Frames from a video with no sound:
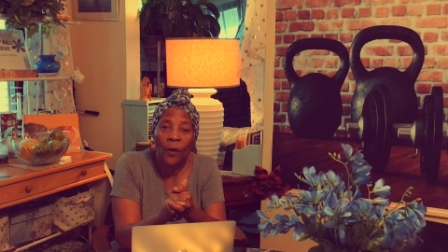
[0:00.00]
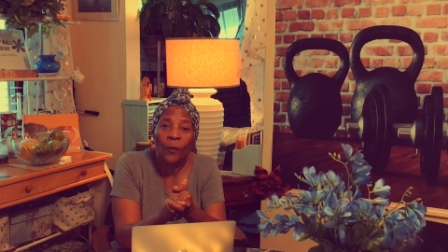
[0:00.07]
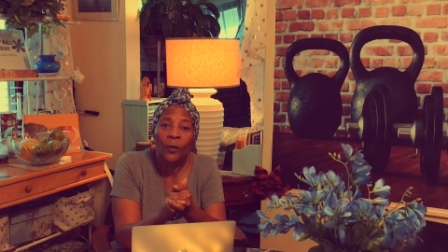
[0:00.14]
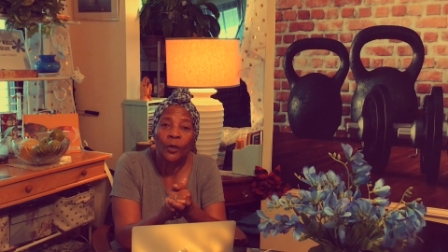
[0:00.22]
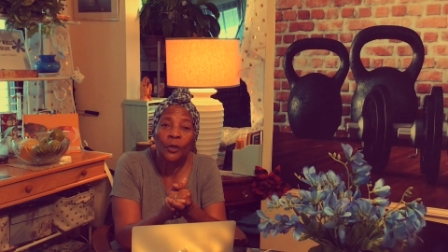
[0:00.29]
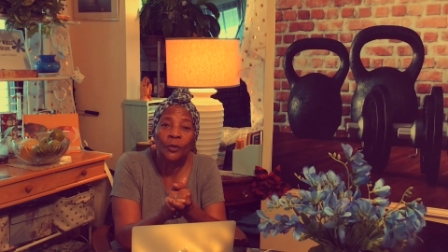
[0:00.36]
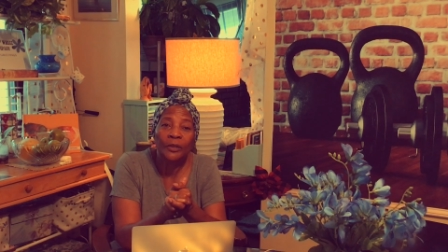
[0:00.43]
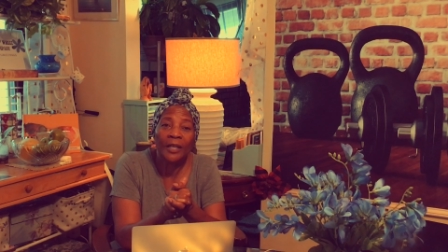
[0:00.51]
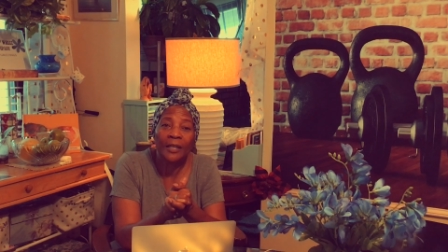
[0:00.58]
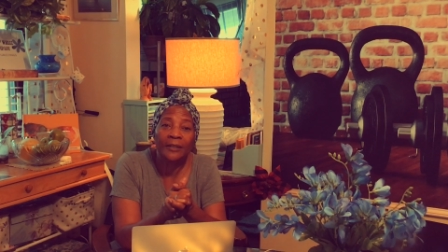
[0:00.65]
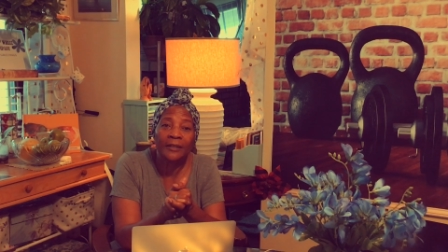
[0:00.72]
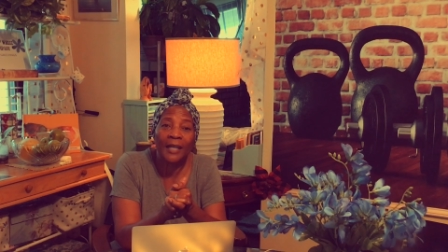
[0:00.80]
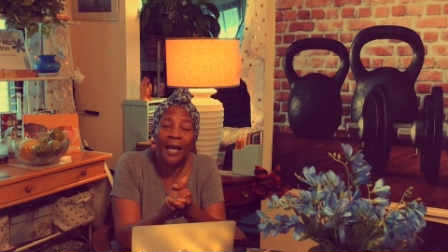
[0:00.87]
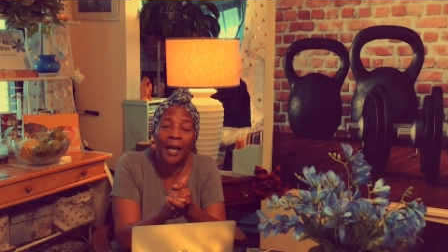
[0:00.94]
When you
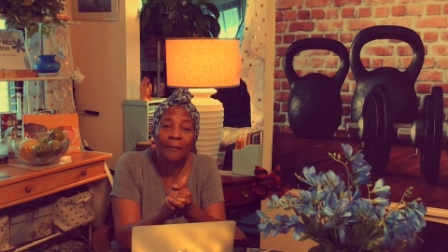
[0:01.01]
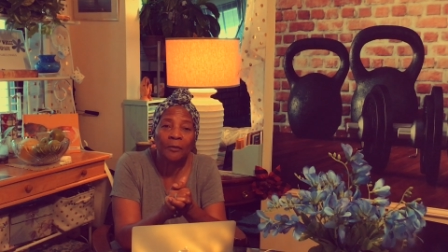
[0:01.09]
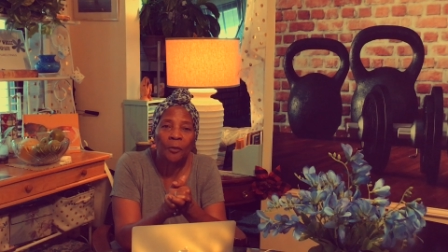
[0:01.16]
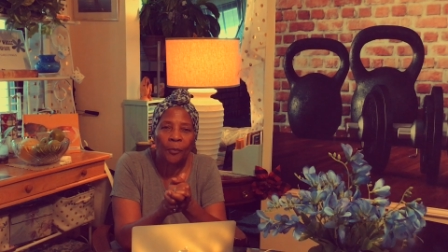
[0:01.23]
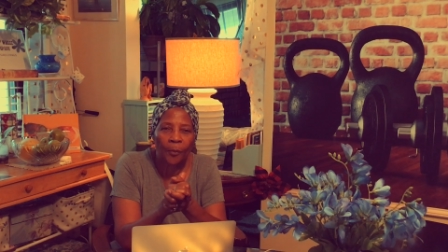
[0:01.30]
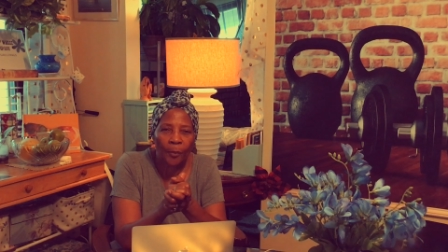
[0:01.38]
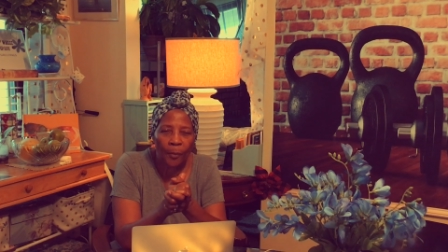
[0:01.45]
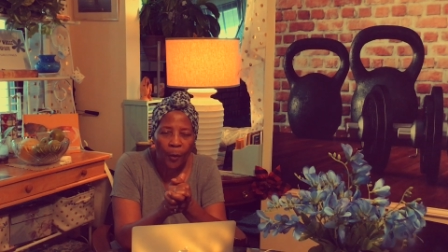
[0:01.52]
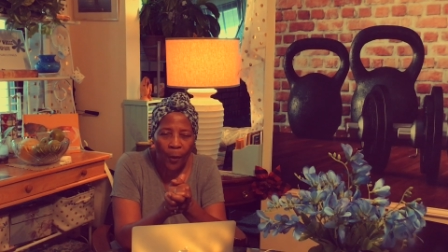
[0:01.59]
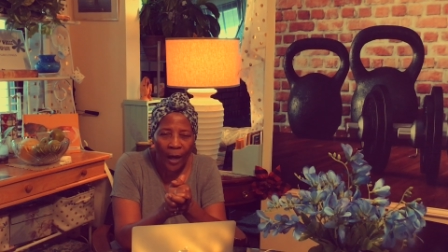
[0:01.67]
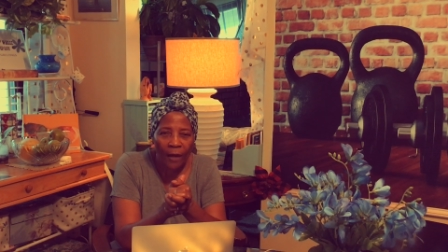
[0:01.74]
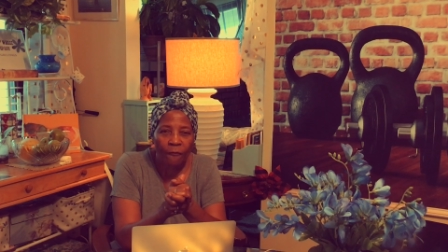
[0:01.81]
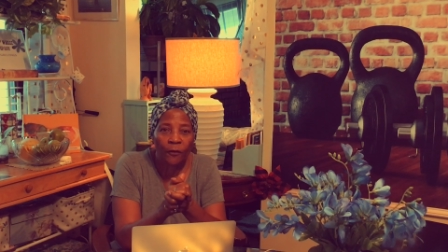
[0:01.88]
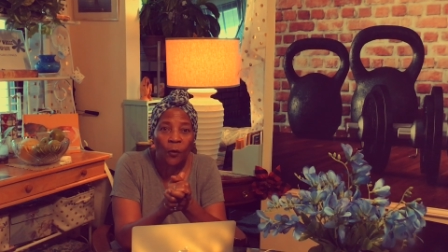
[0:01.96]
take time to
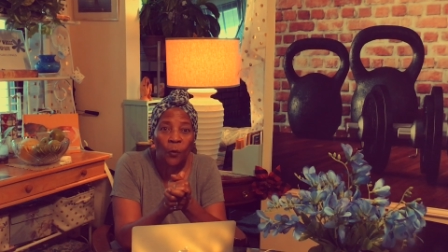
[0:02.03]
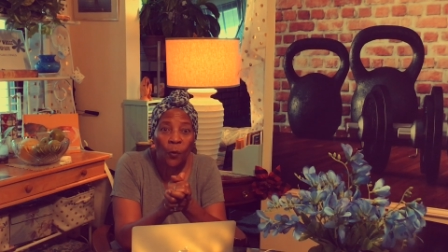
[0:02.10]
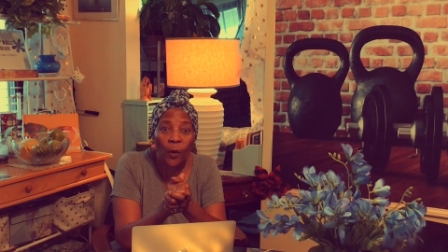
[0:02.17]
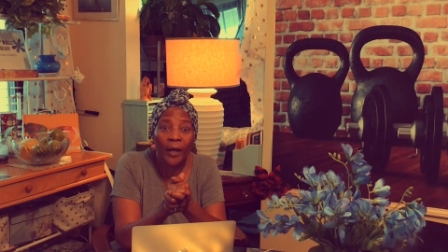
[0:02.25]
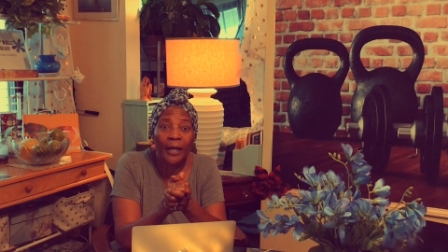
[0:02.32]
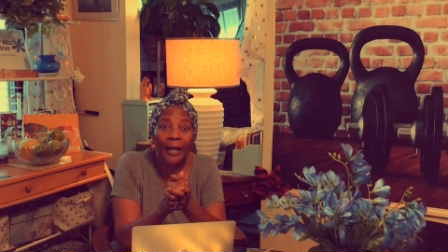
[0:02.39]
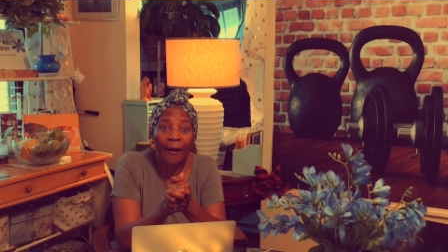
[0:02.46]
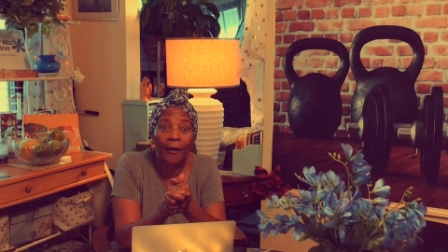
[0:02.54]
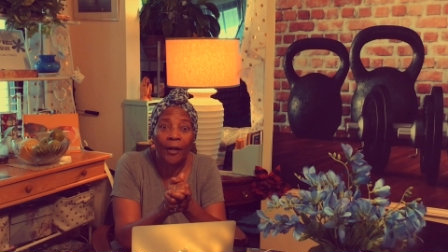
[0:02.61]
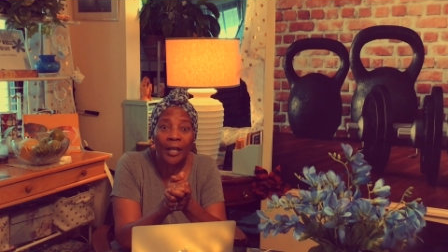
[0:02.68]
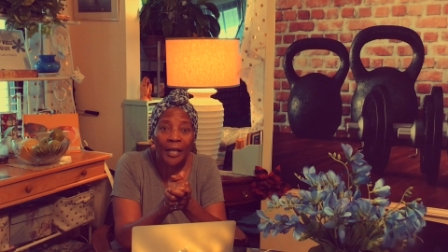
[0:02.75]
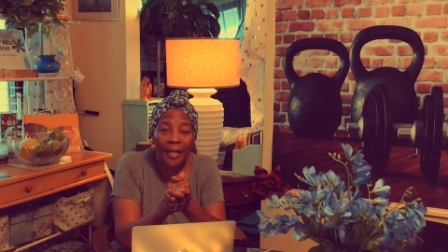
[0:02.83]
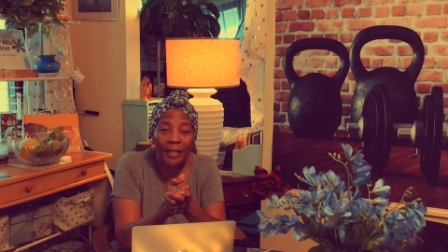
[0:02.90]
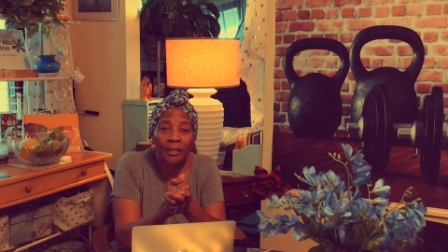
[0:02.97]
pray for one
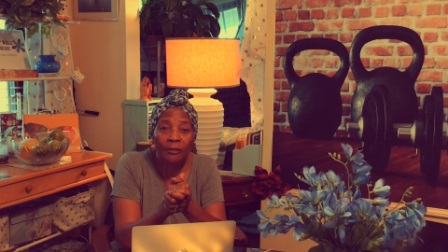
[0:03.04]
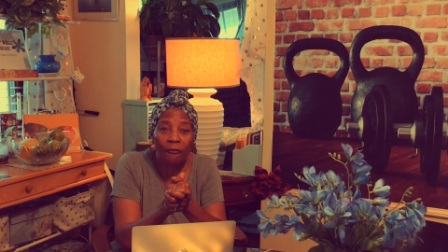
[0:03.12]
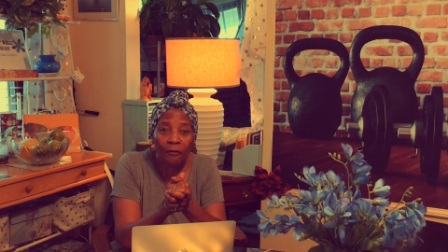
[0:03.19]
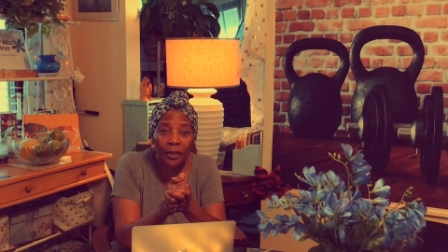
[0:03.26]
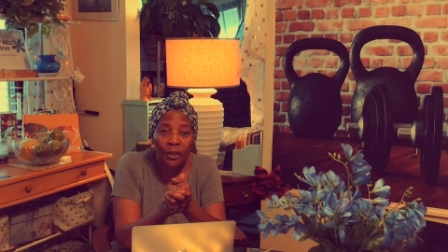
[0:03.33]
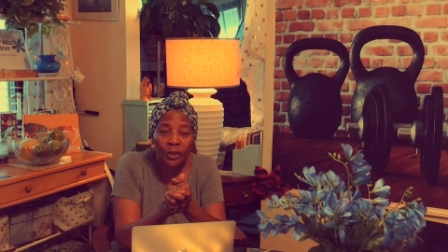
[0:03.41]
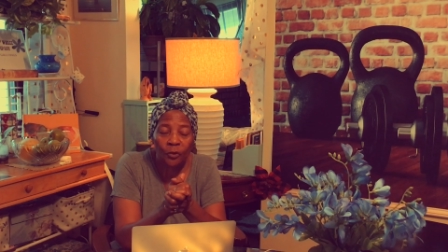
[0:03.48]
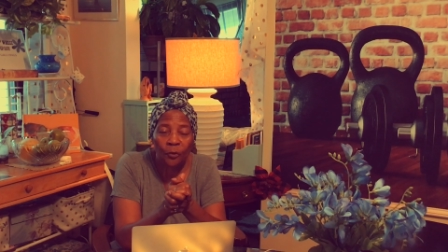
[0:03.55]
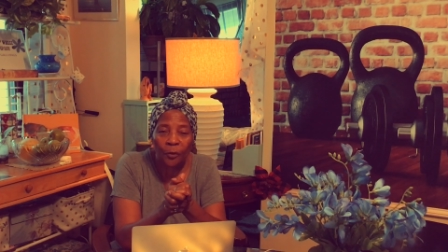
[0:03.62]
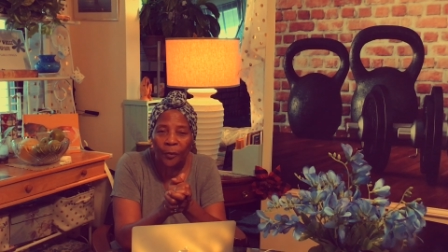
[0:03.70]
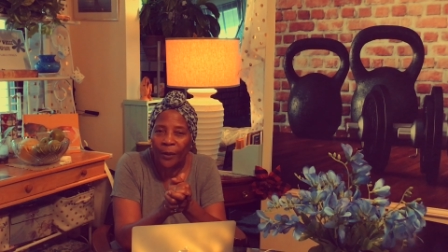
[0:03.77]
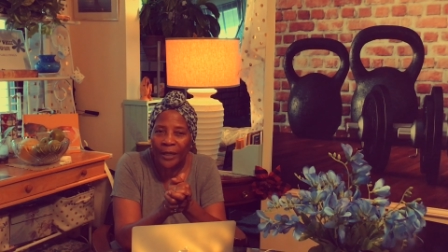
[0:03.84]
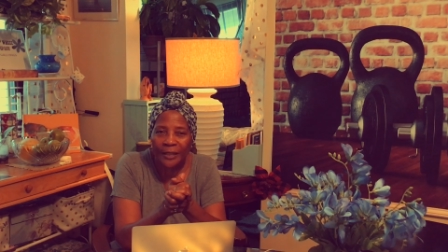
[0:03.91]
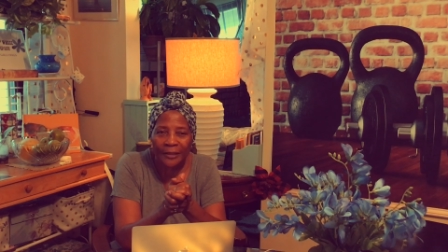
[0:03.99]
hurting individual,
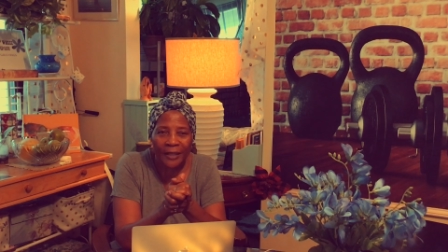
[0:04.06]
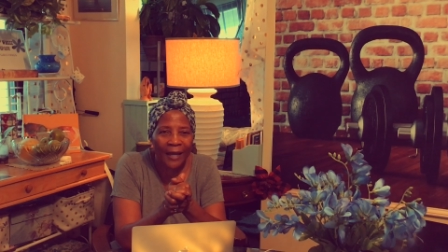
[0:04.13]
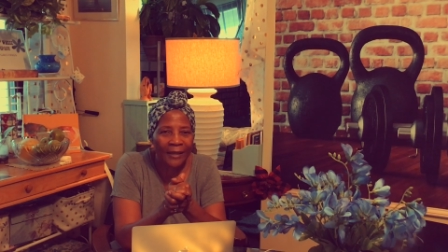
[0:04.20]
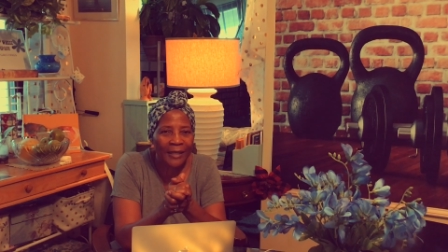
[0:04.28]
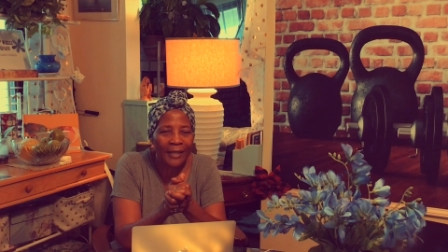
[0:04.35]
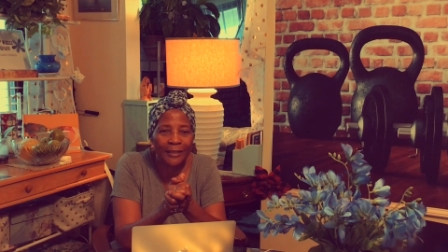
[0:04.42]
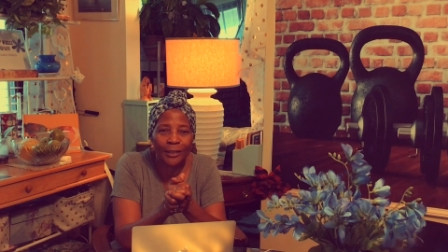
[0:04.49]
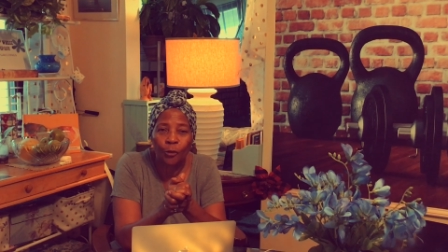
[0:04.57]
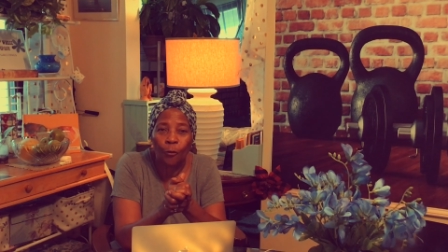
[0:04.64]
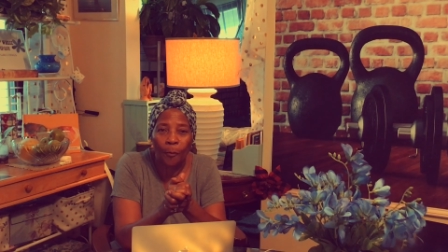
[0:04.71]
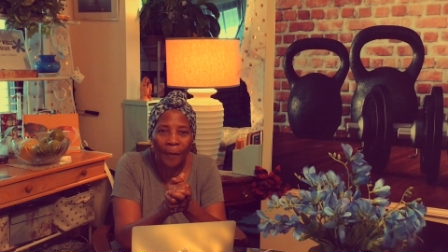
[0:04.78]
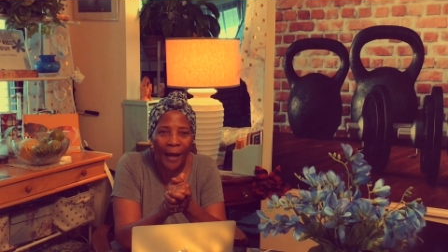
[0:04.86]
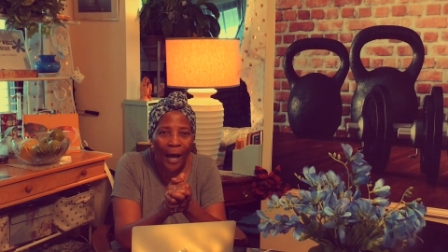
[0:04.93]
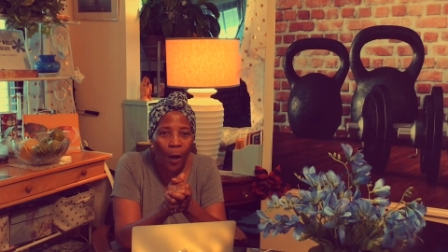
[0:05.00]
praise God, that's
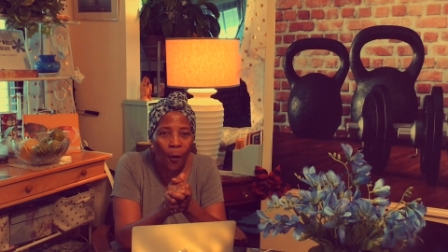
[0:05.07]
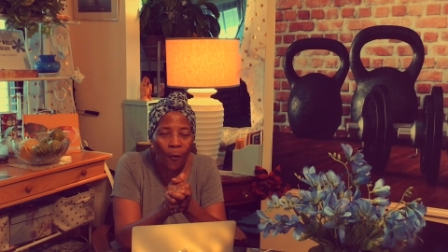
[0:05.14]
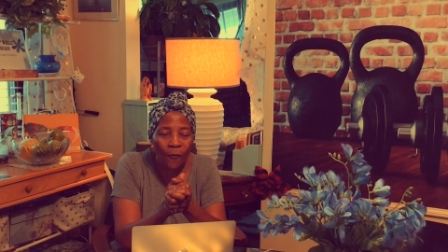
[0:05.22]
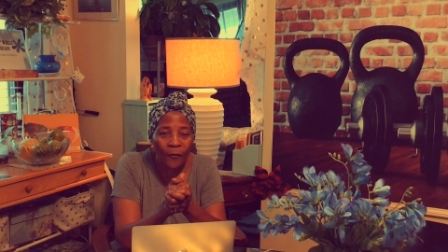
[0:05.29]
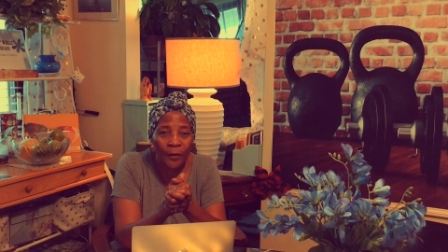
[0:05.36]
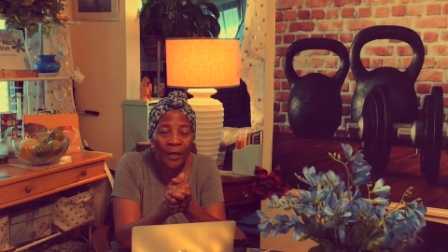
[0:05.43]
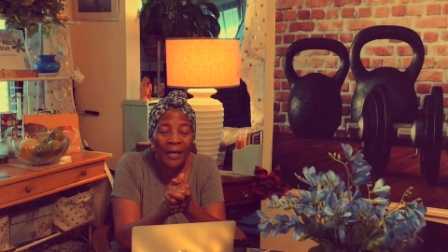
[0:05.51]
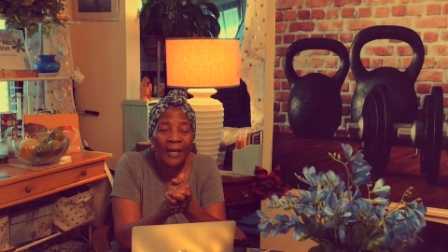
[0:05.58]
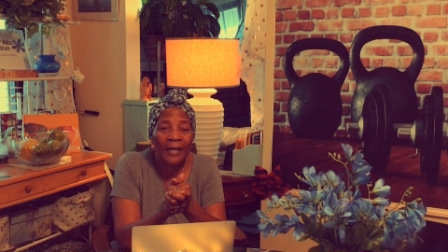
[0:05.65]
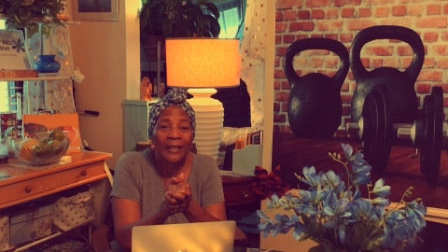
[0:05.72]
so powerful.